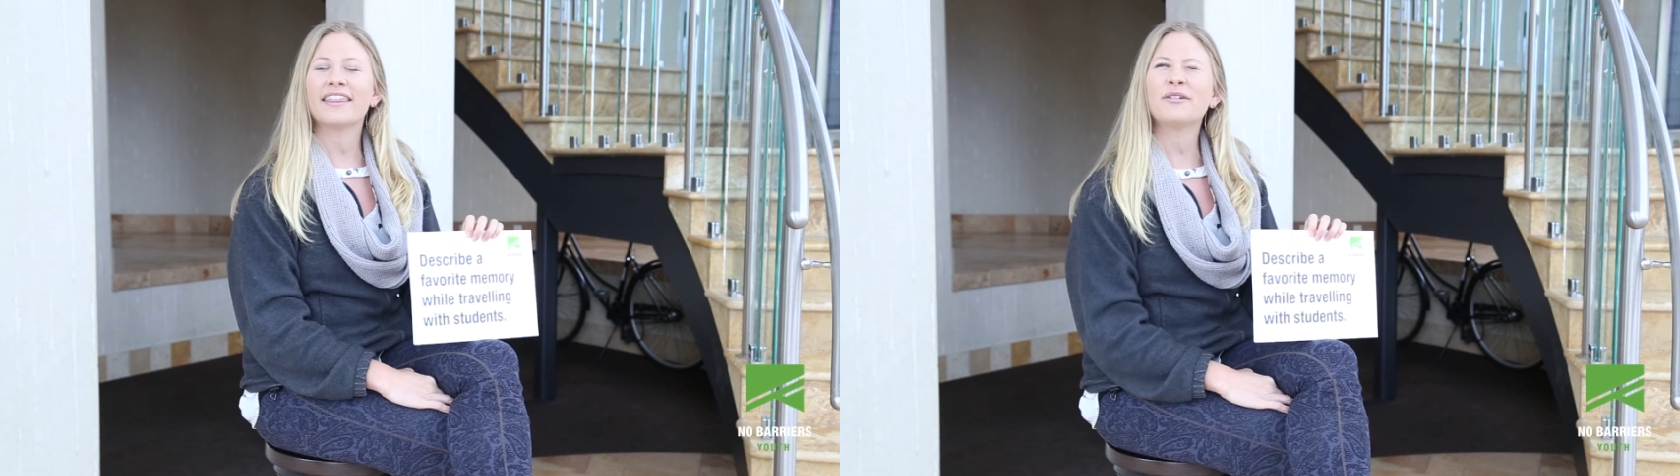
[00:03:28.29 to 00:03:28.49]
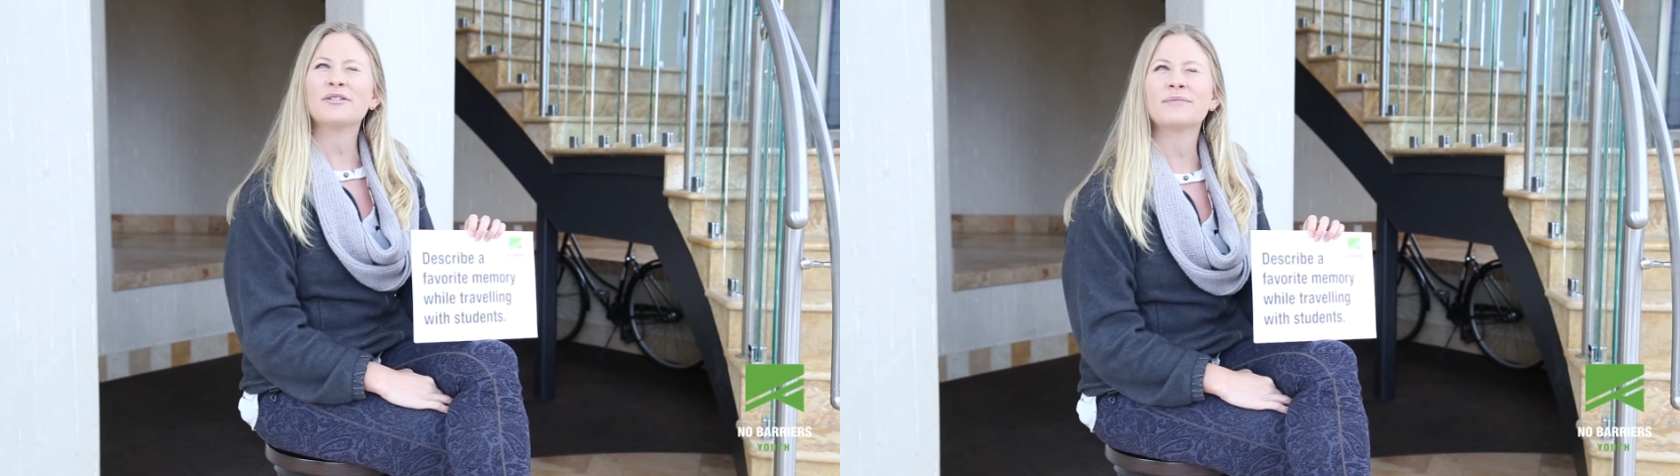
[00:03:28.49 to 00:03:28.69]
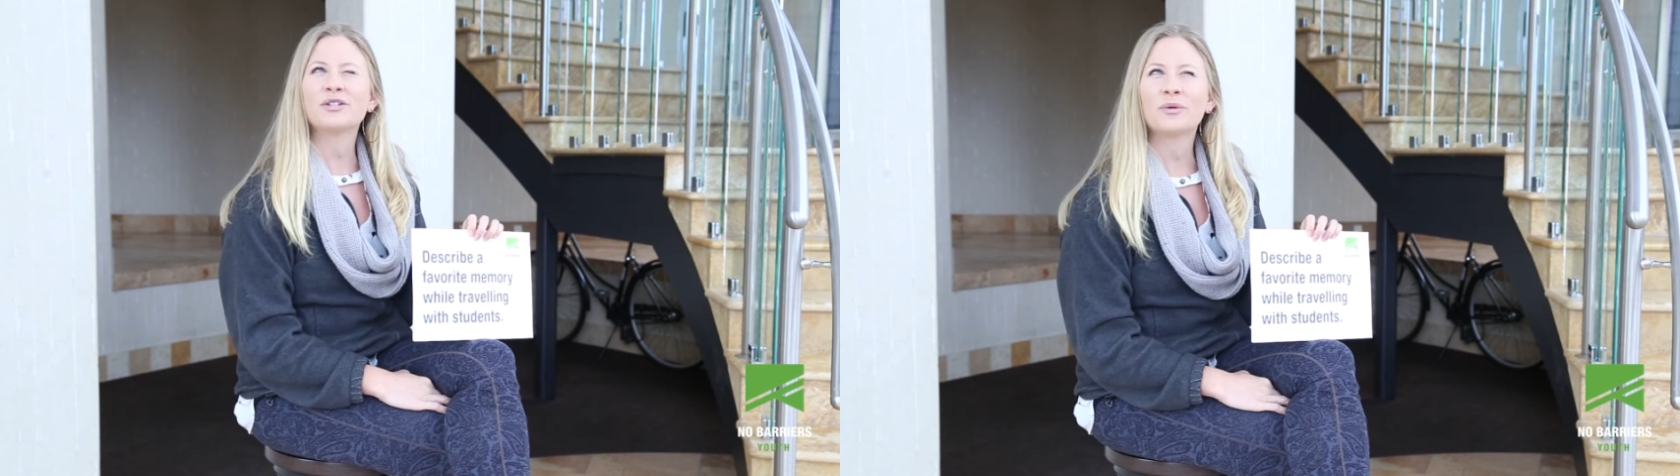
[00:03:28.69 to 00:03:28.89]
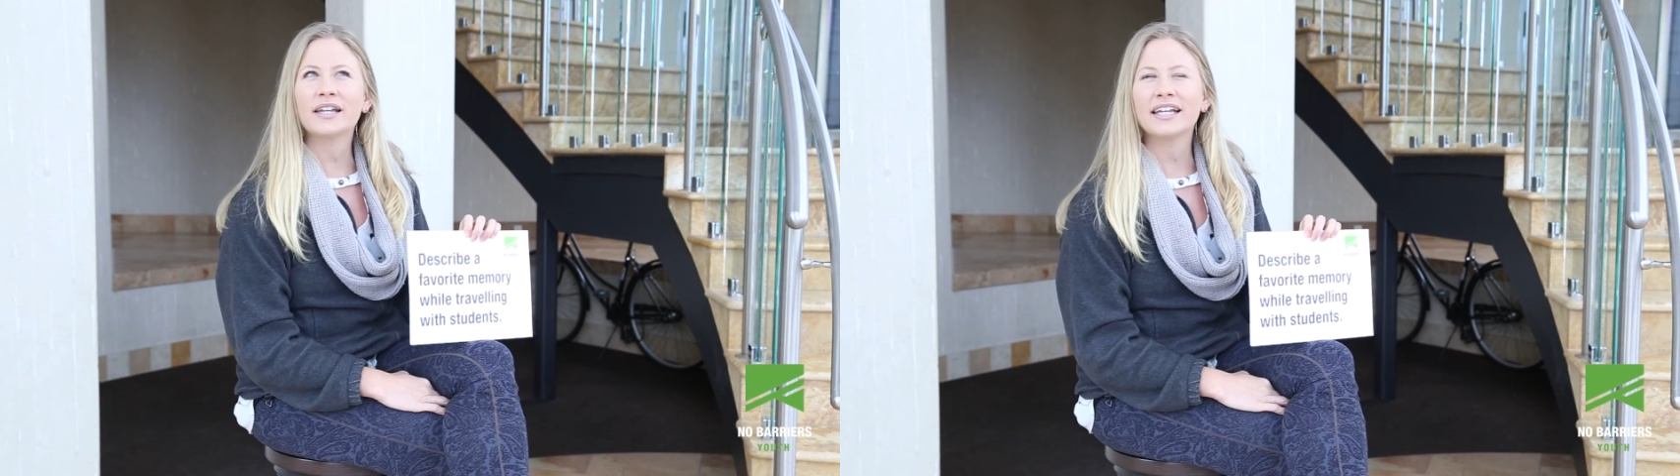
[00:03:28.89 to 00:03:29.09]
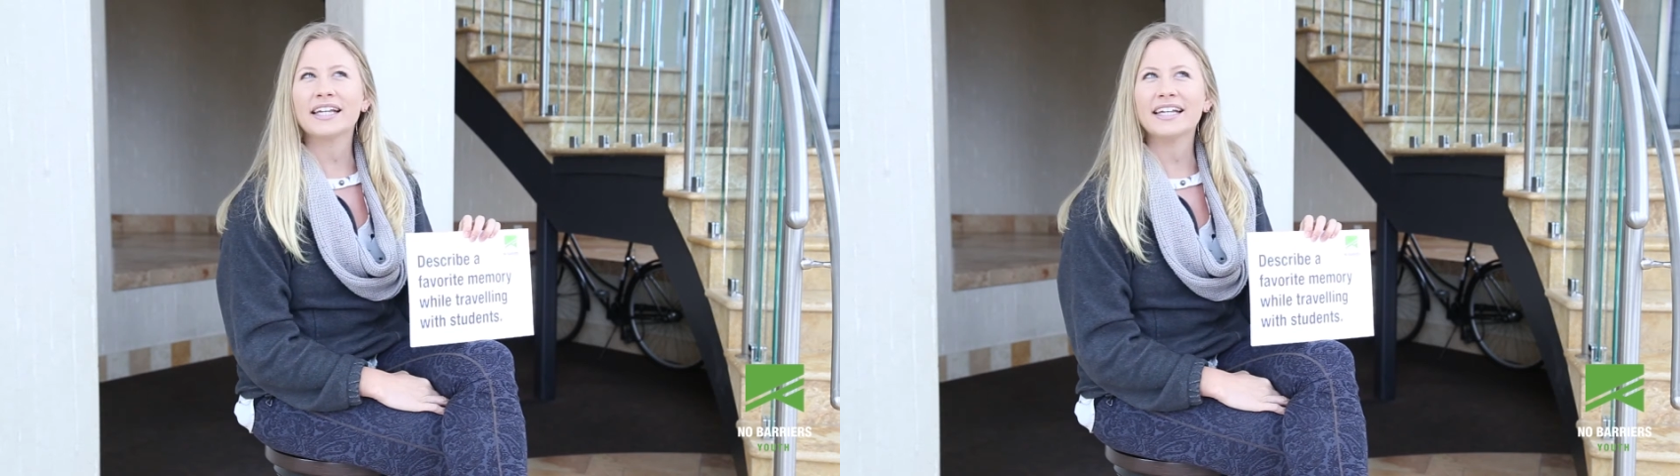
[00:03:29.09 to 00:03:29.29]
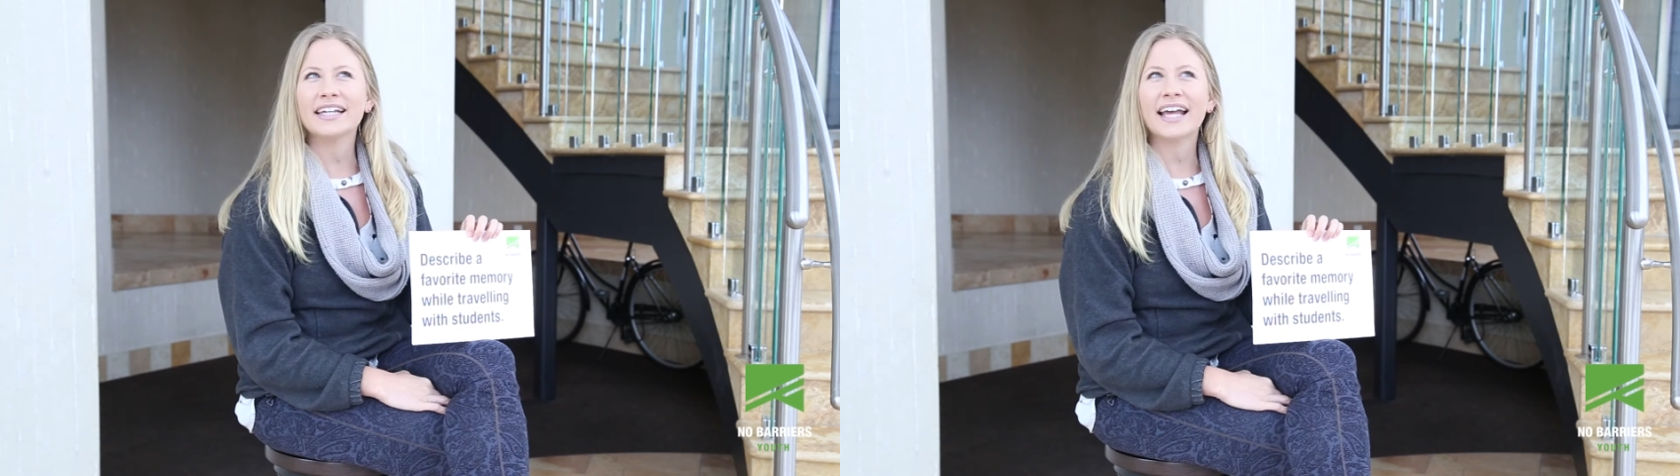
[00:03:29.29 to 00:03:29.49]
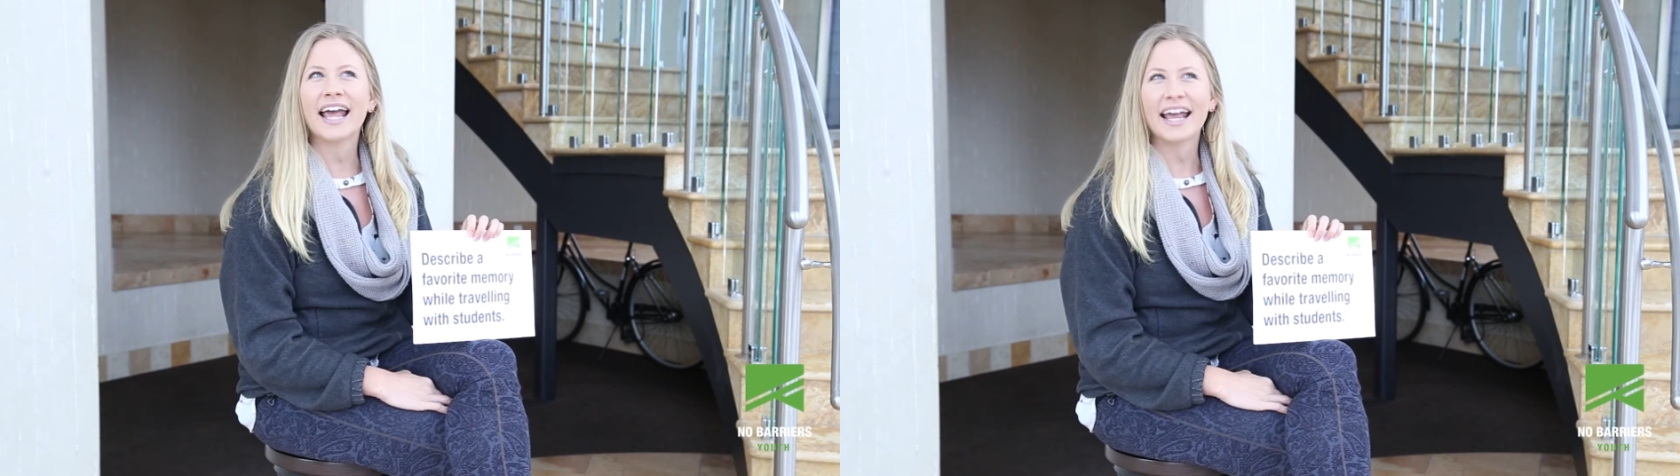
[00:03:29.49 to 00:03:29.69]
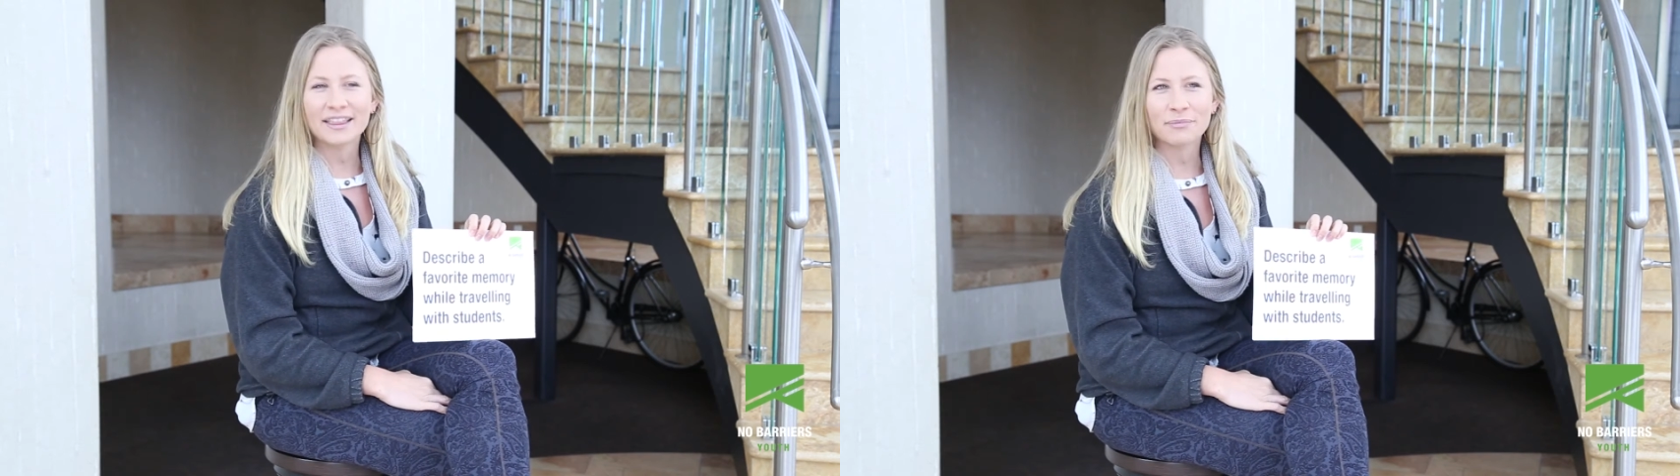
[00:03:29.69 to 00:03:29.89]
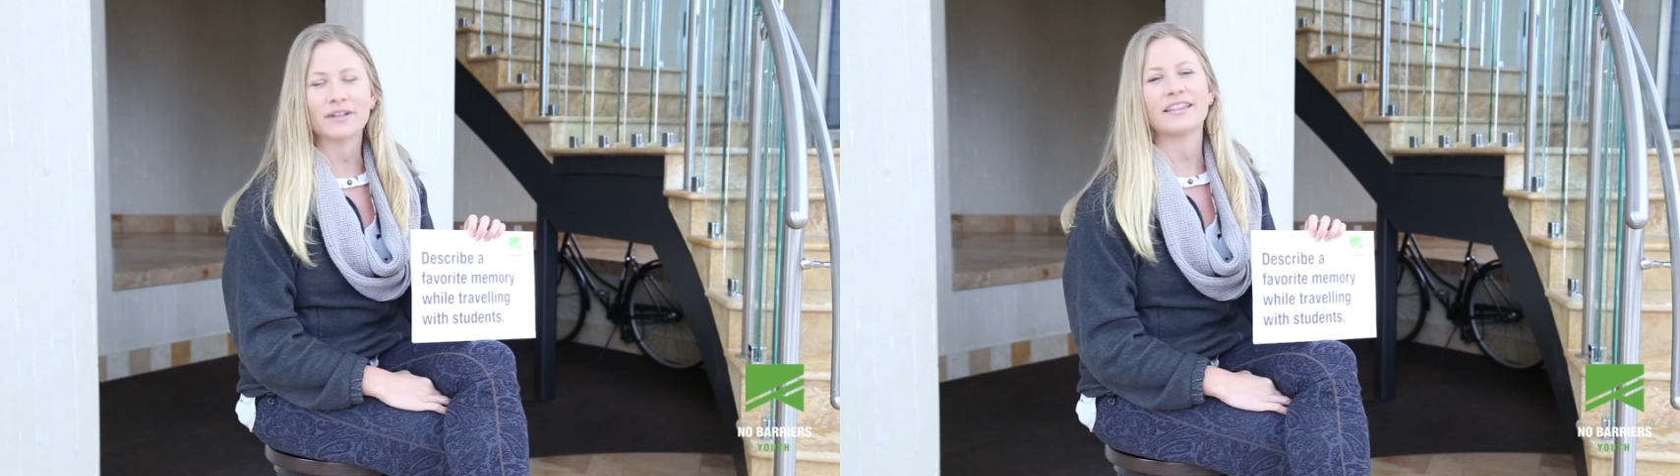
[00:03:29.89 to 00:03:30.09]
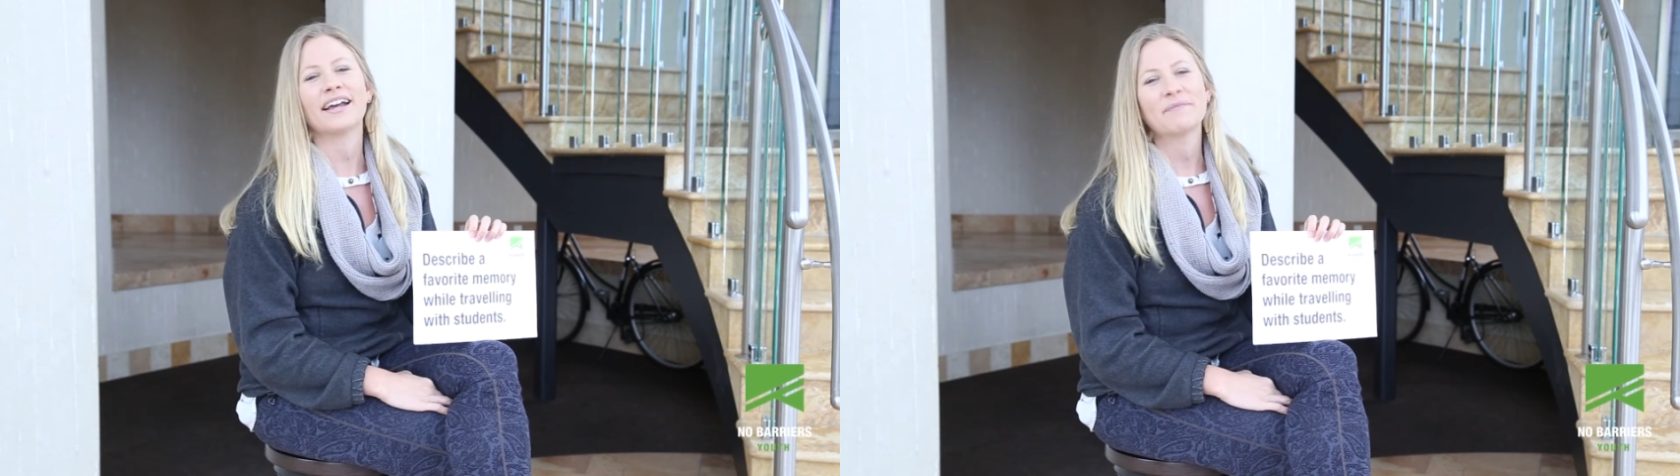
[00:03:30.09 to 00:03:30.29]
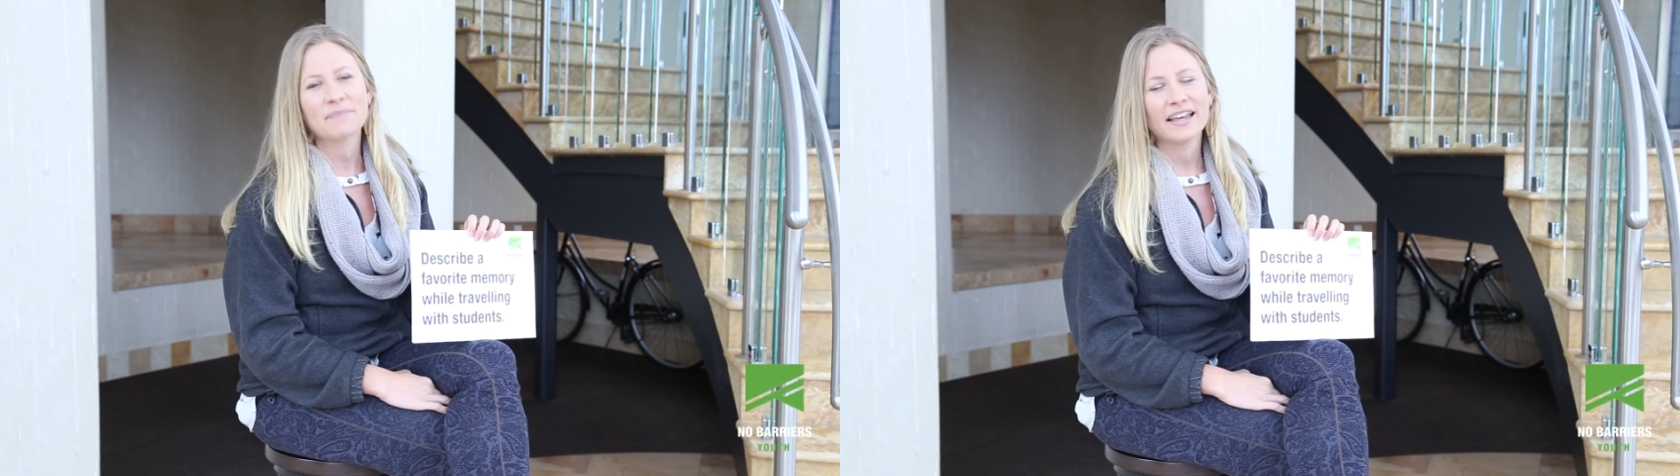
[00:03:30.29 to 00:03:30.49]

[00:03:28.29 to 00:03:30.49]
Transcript: I think it was my 28th birthday.